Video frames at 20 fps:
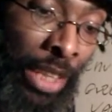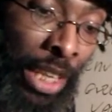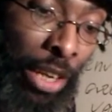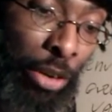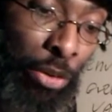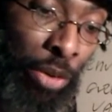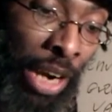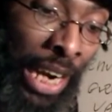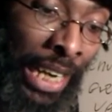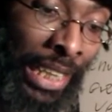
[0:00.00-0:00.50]

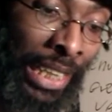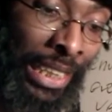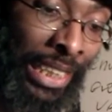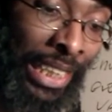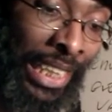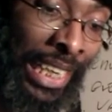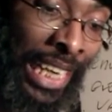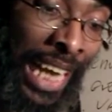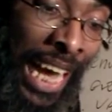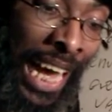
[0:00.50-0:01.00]
right?
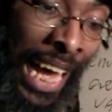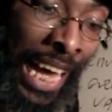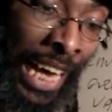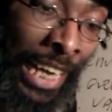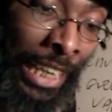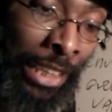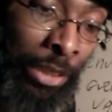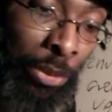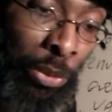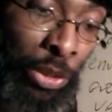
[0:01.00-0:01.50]
The
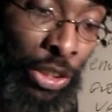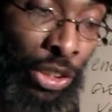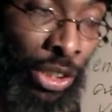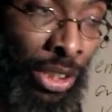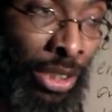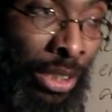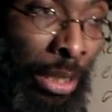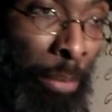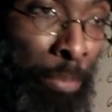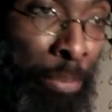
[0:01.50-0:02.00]
Gan, which
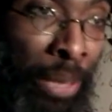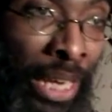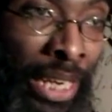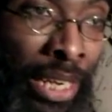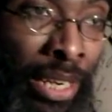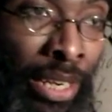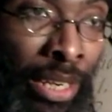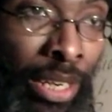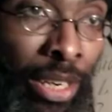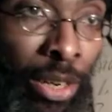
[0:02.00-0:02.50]
is the
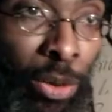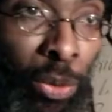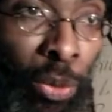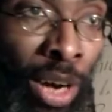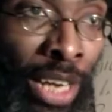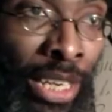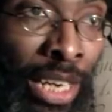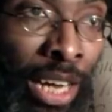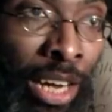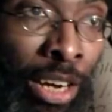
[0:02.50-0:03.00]
bigger
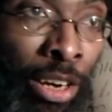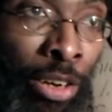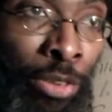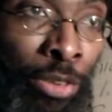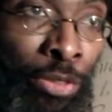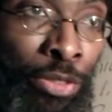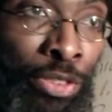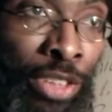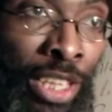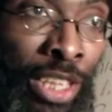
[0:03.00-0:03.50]
one
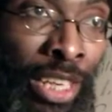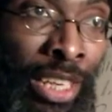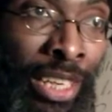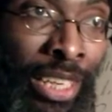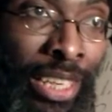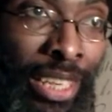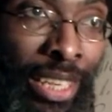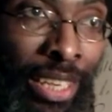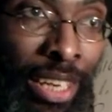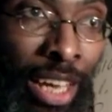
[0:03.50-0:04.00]
of
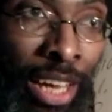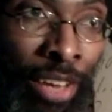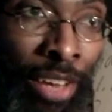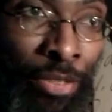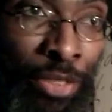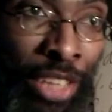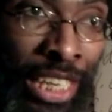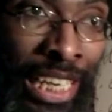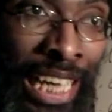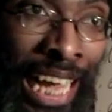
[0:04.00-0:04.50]
the
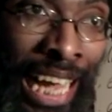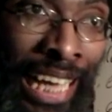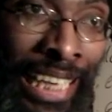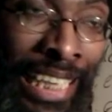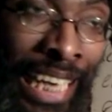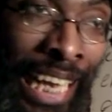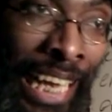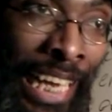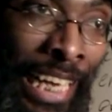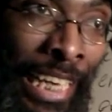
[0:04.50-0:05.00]

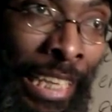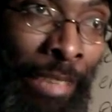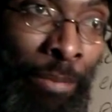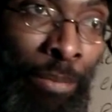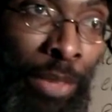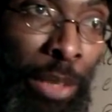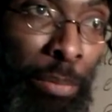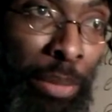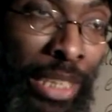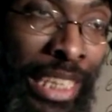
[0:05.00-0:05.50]
Ganen,
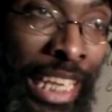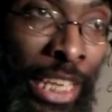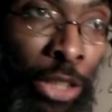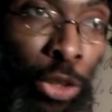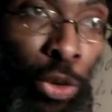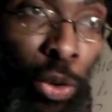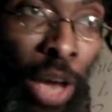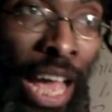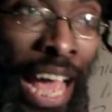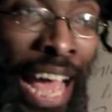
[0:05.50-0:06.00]
but then
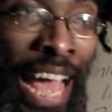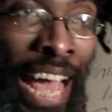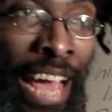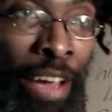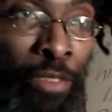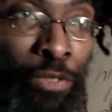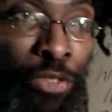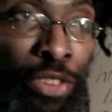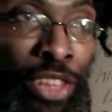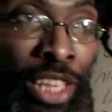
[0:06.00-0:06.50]
you
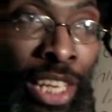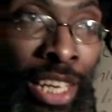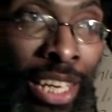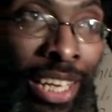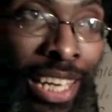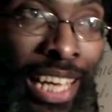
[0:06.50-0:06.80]
have the